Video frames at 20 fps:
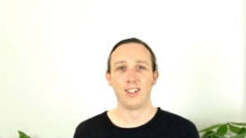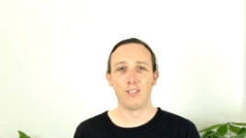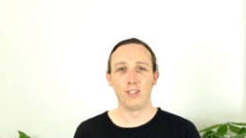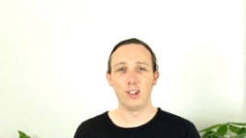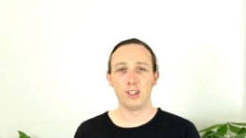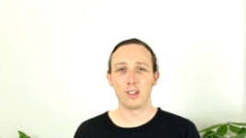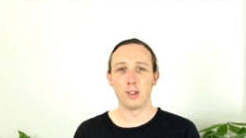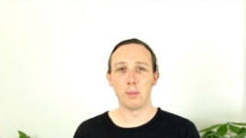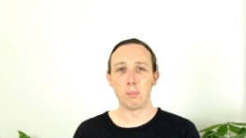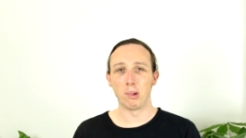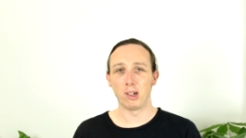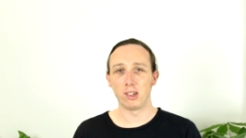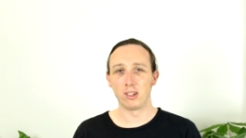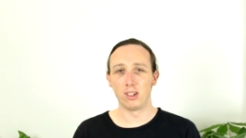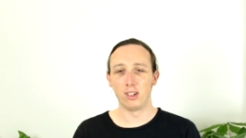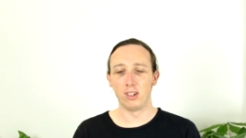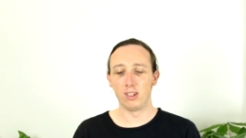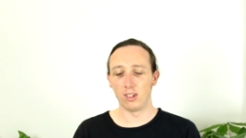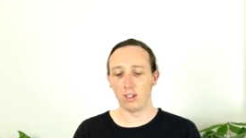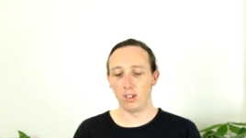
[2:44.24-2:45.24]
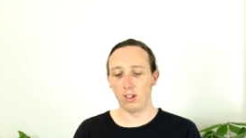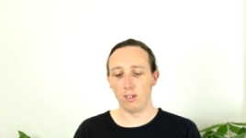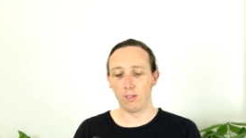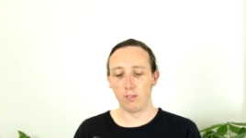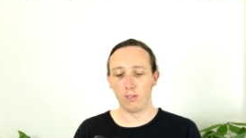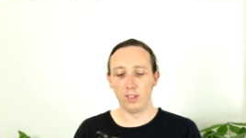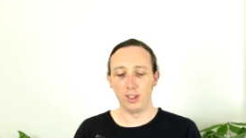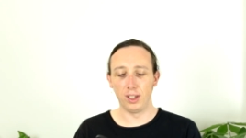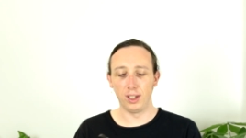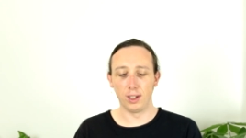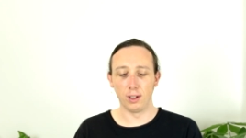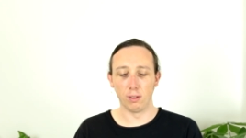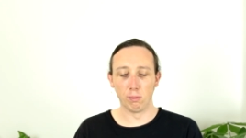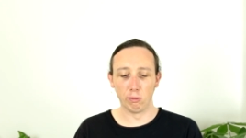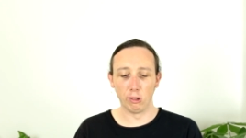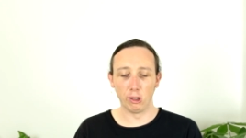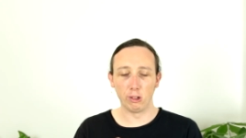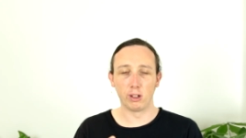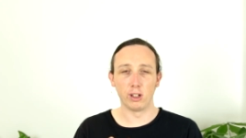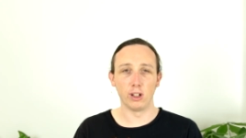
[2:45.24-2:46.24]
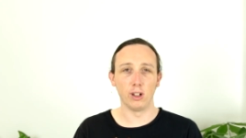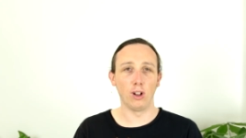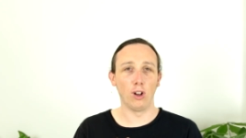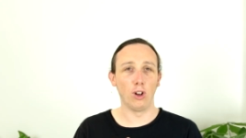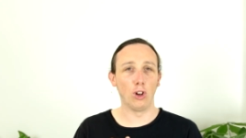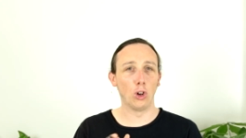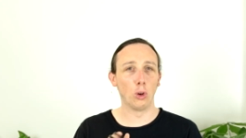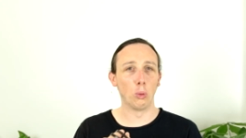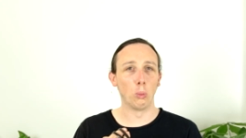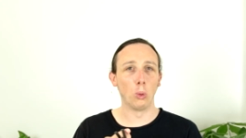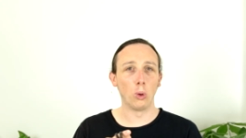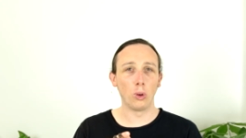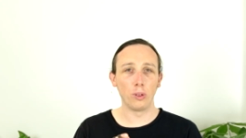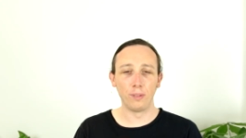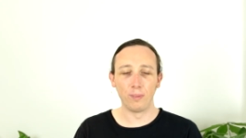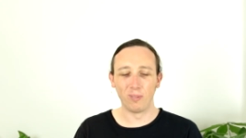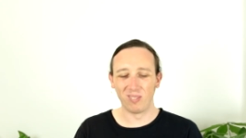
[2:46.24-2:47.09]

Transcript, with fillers: First impressions of the Roka R1.